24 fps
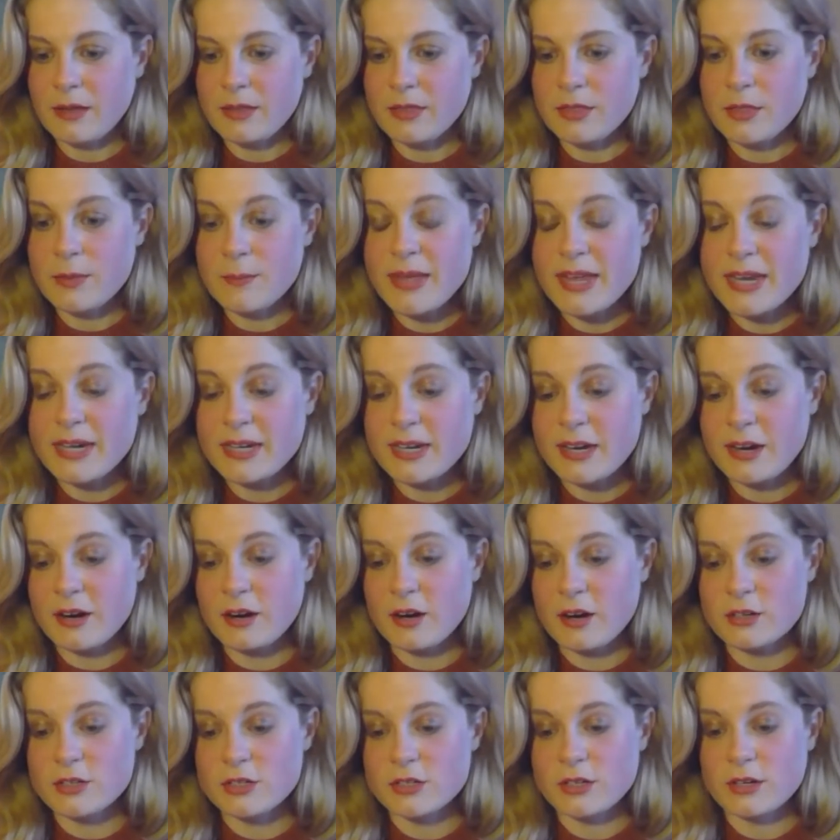the main
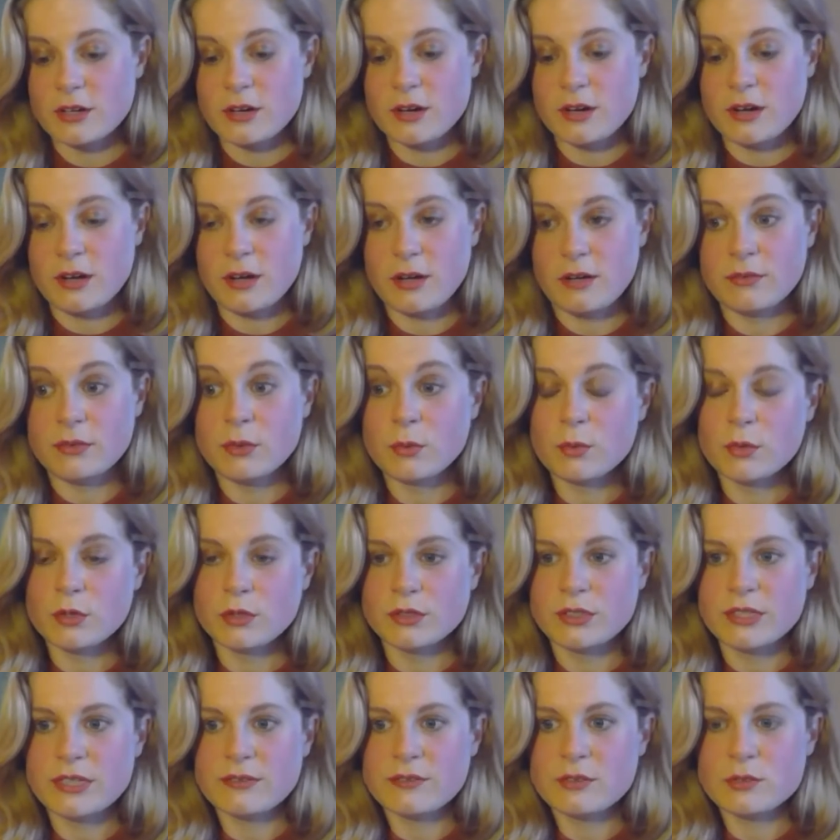character of The
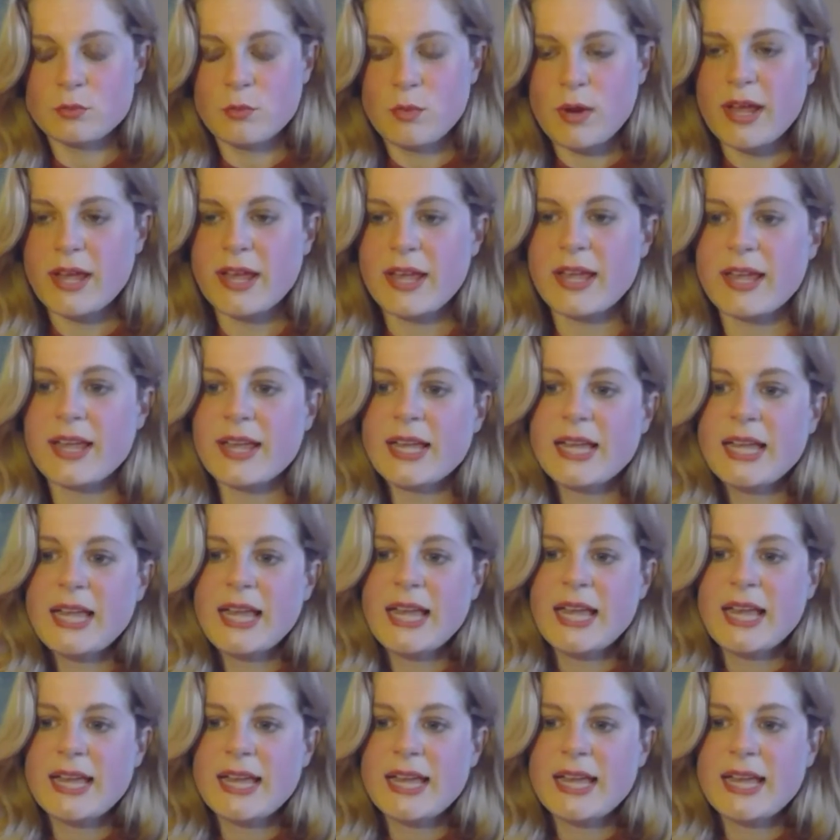World Gives Way